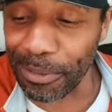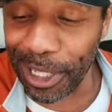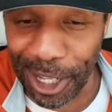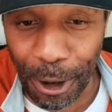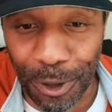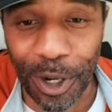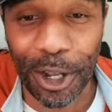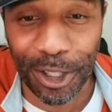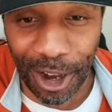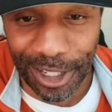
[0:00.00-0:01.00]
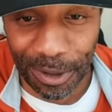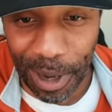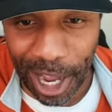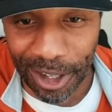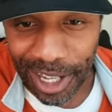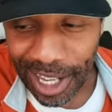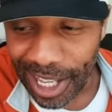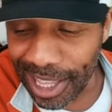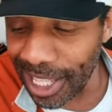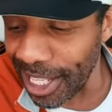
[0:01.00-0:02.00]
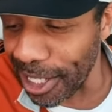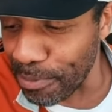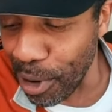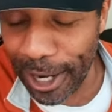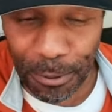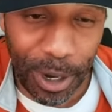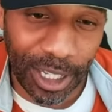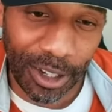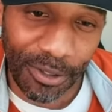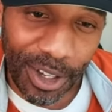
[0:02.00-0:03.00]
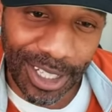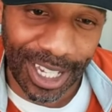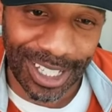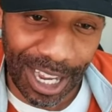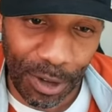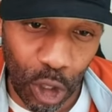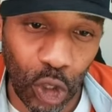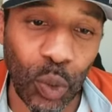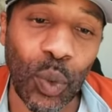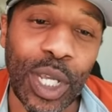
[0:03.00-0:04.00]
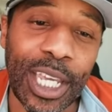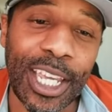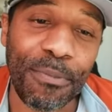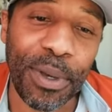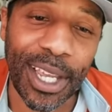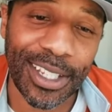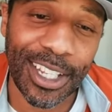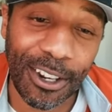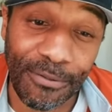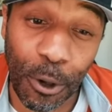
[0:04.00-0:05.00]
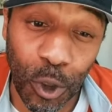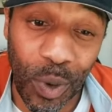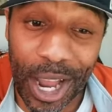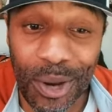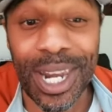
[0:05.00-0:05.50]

but coach, what are your thoughts about the prospect of Texas having three picks in the first round